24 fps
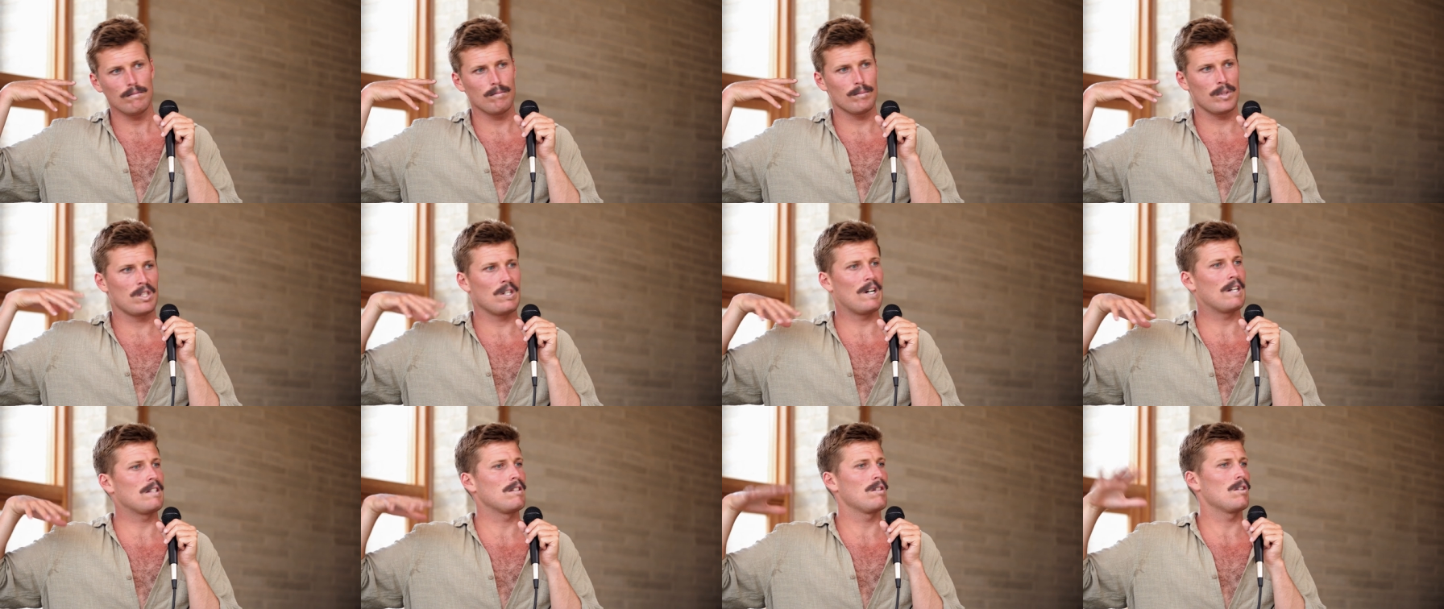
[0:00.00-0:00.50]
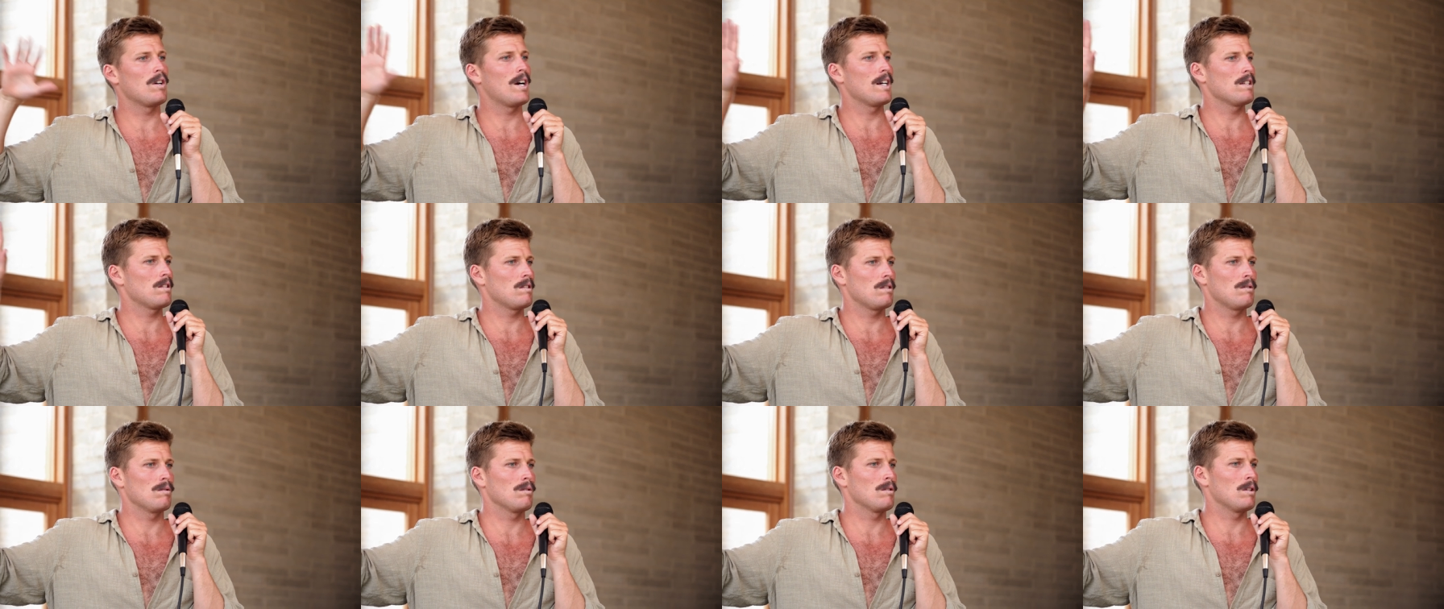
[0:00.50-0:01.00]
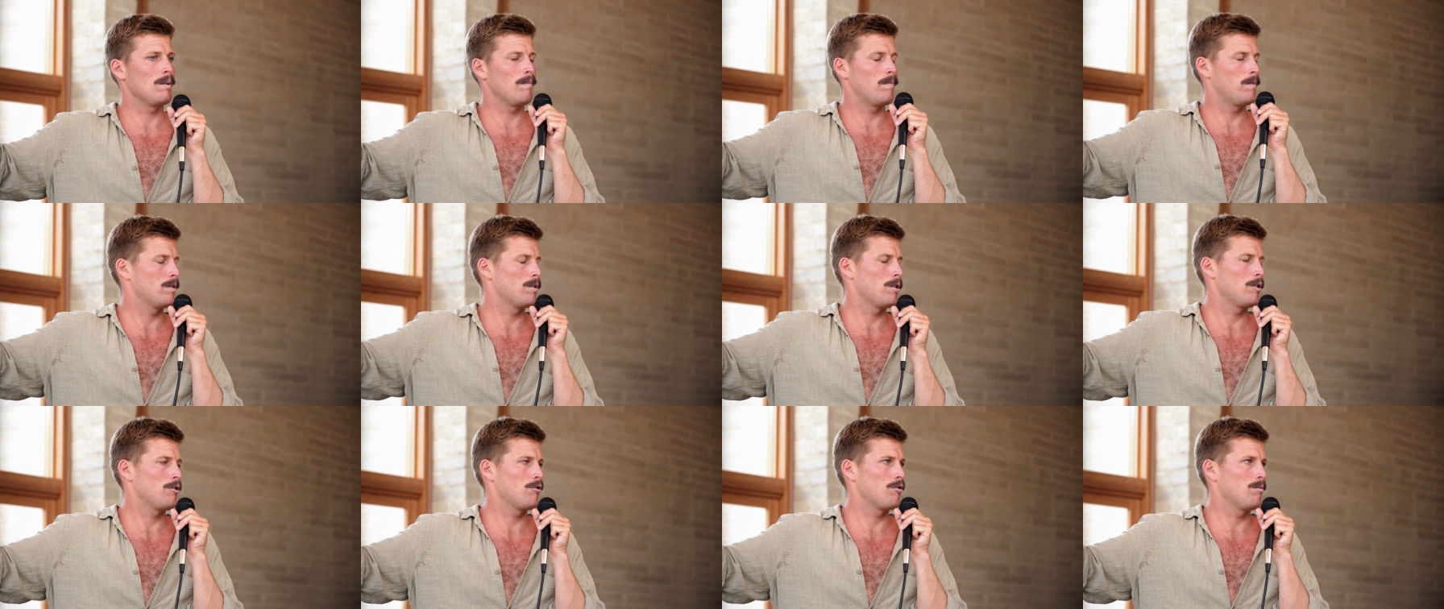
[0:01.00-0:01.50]
Besides a nice little clip
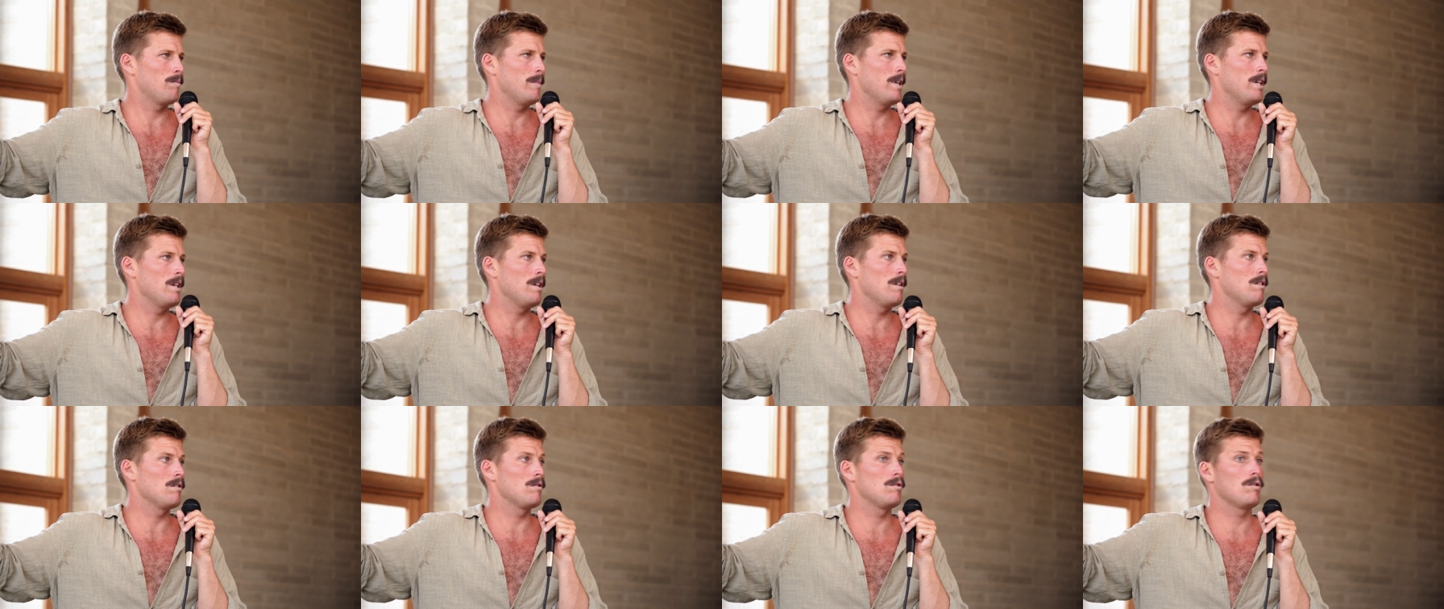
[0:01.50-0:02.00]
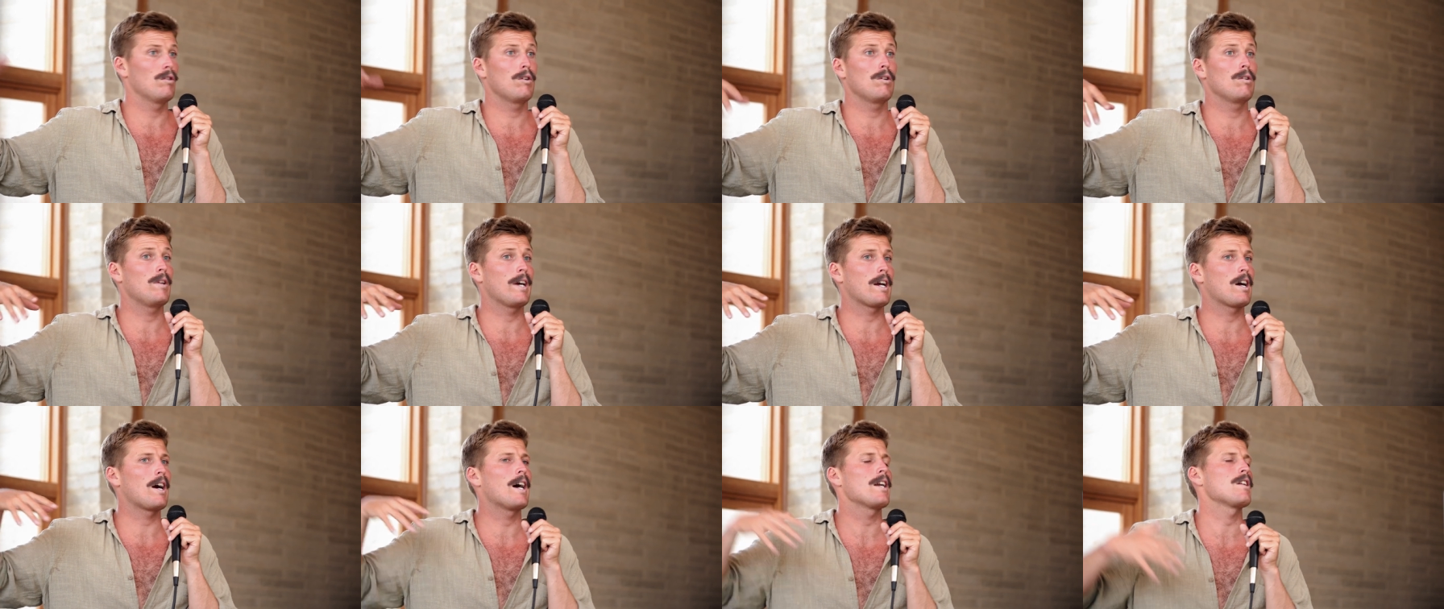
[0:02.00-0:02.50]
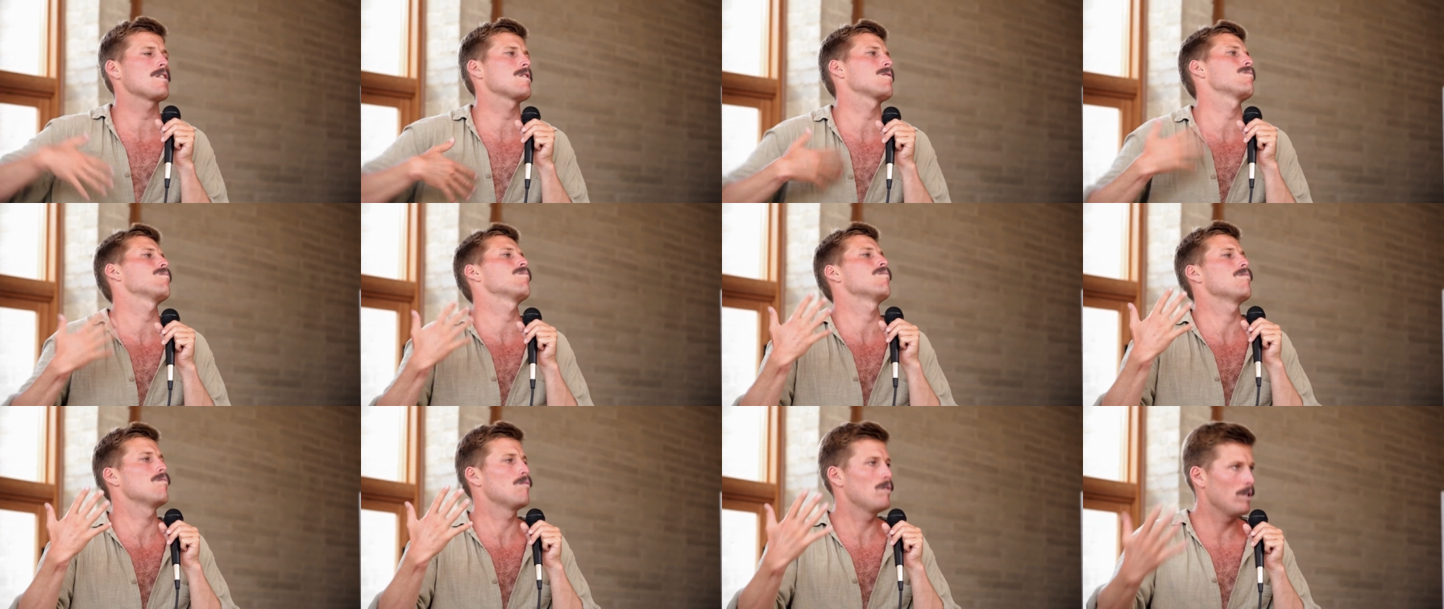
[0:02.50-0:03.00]
for social media, there's no like I just
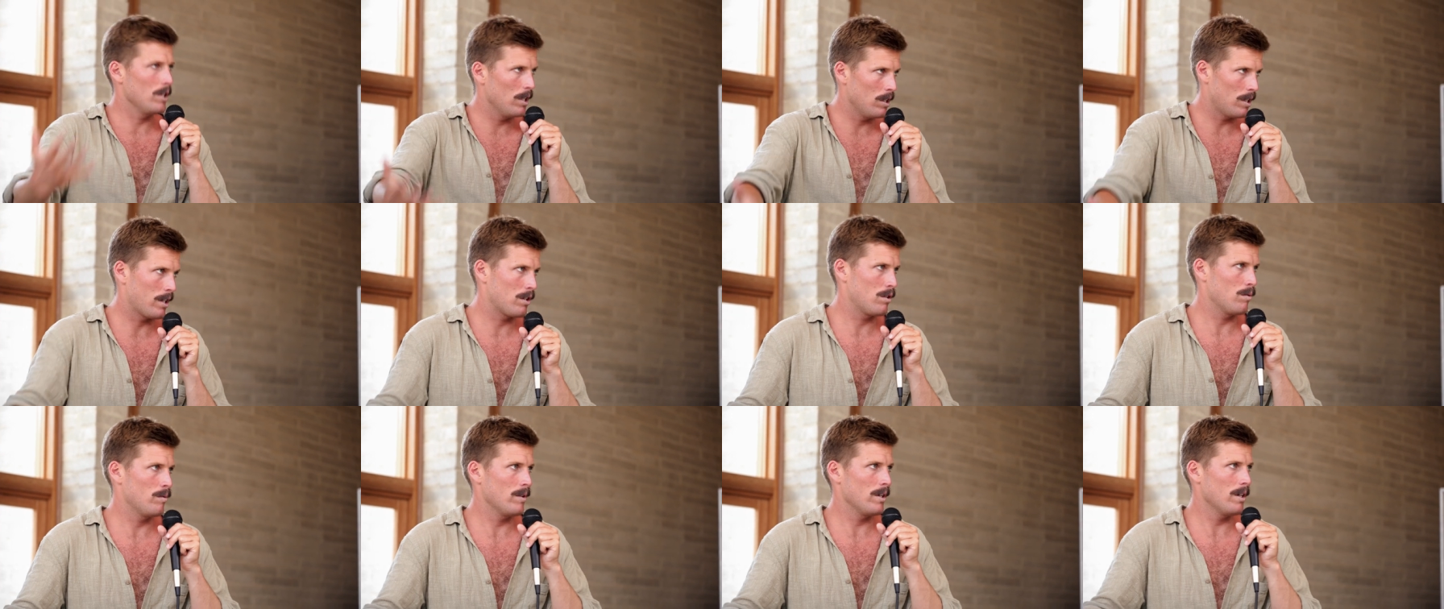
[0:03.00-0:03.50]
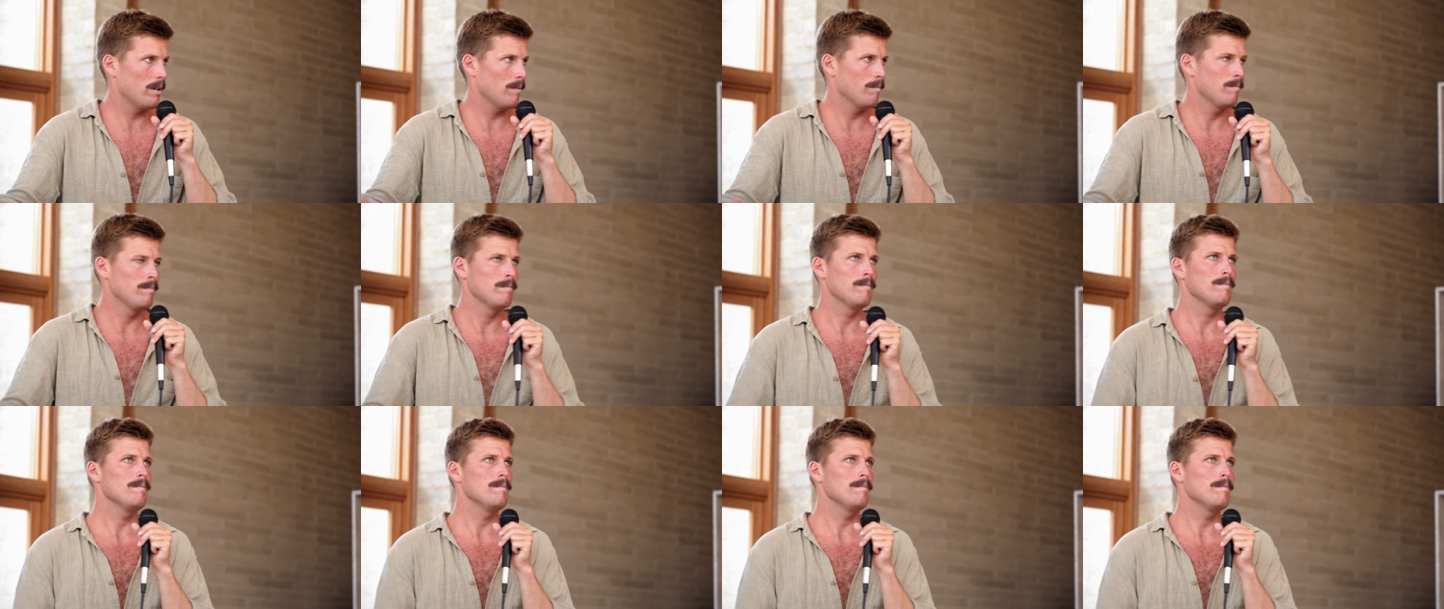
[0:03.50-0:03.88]
really like doing it.